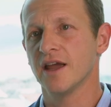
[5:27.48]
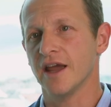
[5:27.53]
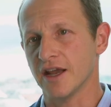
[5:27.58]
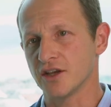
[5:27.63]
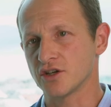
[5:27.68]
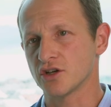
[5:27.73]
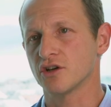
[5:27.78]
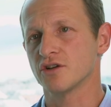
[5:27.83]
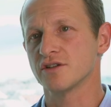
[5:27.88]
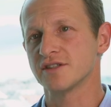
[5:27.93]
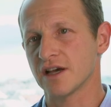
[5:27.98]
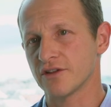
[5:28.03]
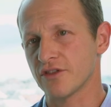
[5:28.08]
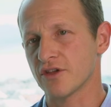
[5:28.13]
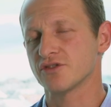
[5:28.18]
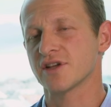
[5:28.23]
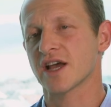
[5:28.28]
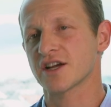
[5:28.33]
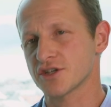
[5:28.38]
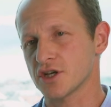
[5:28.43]
it turns out
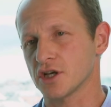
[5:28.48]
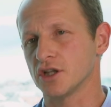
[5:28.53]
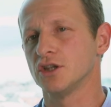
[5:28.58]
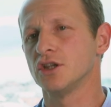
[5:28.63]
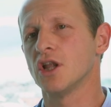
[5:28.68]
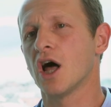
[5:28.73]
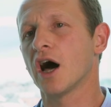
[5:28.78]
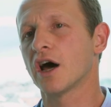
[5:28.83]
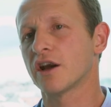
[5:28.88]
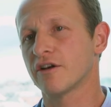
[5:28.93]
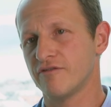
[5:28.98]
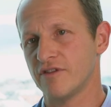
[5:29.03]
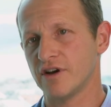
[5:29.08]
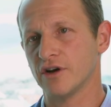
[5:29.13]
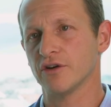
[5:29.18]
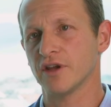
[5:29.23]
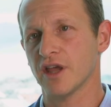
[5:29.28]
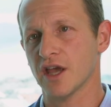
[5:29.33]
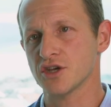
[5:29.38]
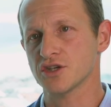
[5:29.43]
there's actually a lot of
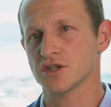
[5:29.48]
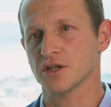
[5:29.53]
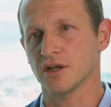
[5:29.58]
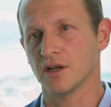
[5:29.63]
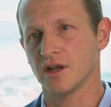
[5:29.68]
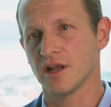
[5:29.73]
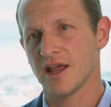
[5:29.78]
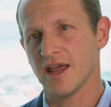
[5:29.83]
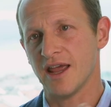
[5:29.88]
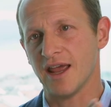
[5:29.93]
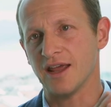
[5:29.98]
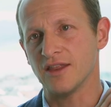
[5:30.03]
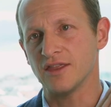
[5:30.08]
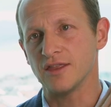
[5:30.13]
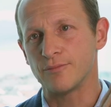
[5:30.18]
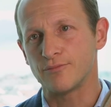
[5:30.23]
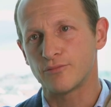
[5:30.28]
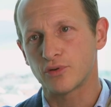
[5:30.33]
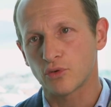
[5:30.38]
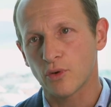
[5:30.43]
variation in
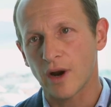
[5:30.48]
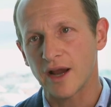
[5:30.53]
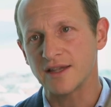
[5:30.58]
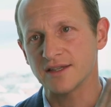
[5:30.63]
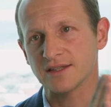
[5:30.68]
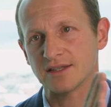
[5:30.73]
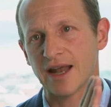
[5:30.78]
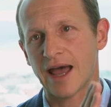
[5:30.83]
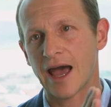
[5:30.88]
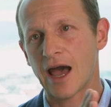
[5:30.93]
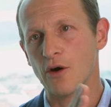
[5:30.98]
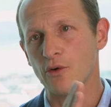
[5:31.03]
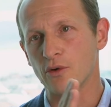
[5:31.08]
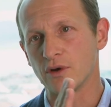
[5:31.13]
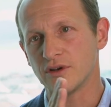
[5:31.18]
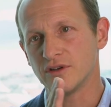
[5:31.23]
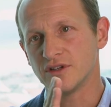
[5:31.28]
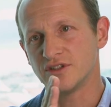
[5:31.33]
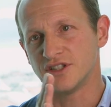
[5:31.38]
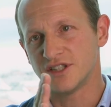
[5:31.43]
the price and how
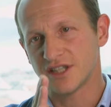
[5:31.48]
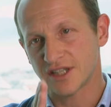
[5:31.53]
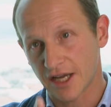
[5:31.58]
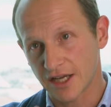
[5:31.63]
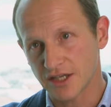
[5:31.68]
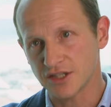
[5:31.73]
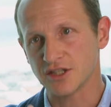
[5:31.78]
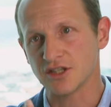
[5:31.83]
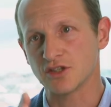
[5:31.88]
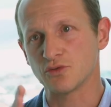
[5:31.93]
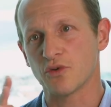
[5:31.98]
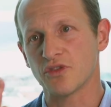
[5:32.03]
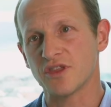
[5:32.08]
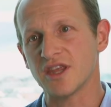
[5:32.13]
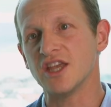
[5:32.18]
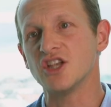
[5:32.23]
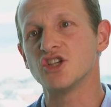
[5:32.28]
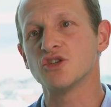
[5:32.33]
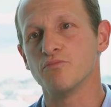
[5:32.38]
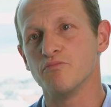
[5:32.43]
it changes with
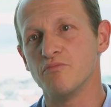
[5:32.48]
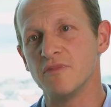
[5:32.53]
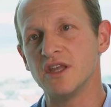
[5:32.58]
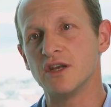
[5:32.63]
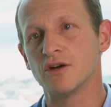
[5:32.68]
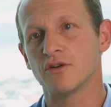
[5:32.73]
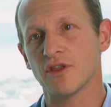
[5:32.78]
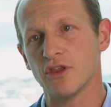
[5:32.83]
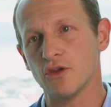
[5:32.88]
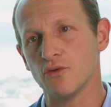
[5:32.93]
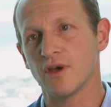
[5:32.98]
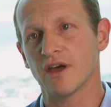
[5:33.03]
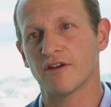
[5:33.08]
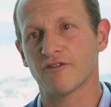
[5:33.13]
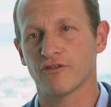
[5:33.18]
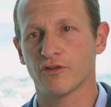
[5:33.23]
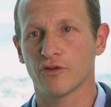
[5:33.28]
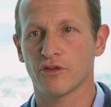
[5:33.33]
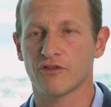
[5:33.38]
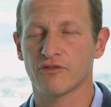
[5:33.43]
each meter that you get
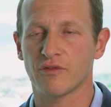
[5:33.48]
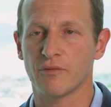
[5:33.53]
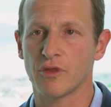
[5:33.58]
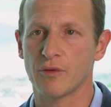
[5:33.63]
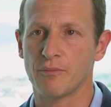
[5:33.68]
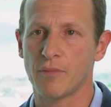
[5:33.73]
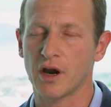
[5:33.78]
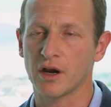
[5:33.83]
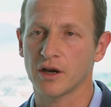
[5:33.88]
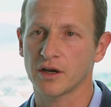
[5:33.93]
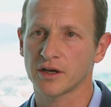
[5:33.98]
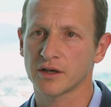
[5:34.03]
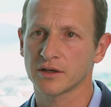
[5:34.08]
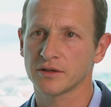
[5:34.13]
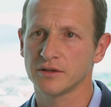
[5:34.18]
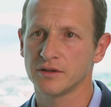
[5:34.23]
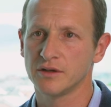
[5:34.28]
further from the park.